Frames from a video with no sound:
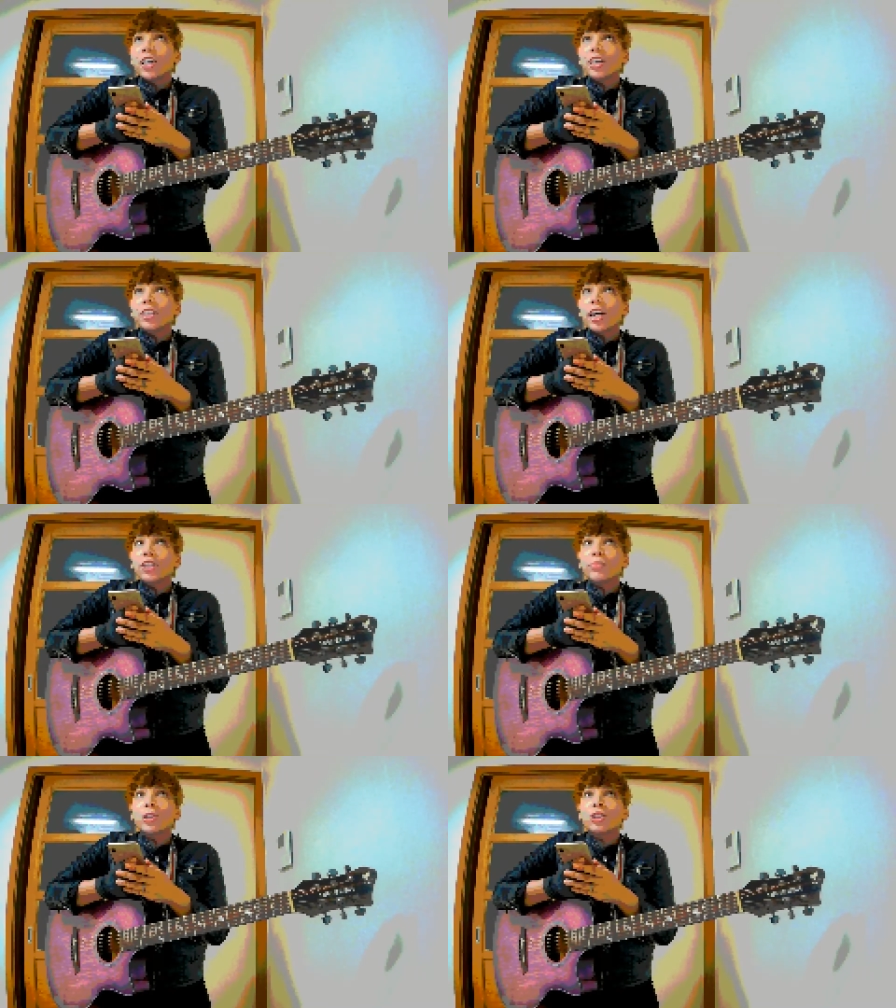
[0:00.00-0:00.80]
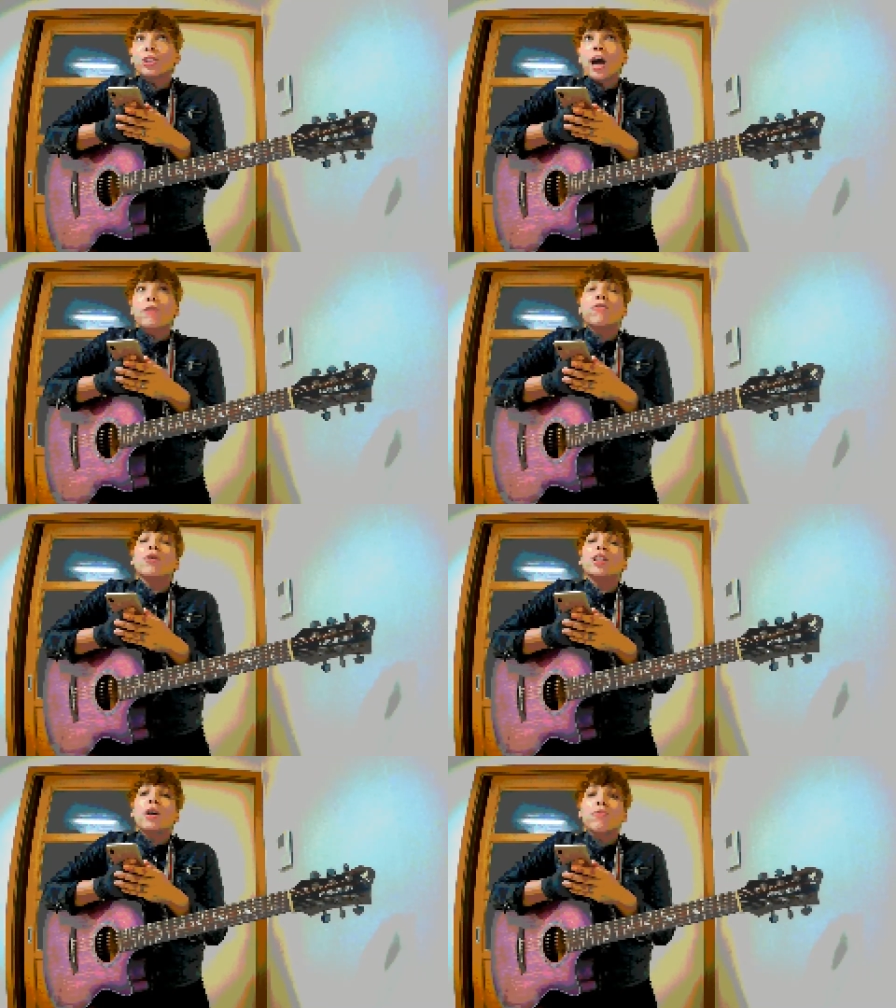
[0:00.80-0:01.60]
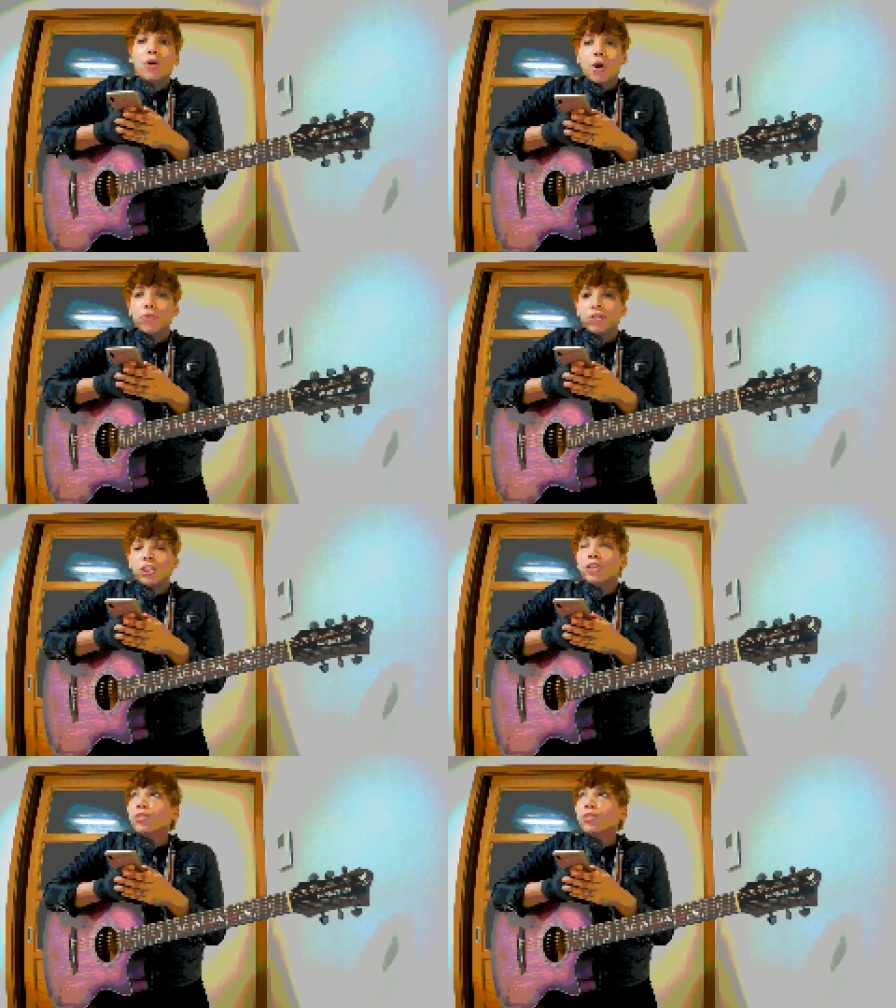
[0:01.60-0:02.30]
that humans are not fully evolved to.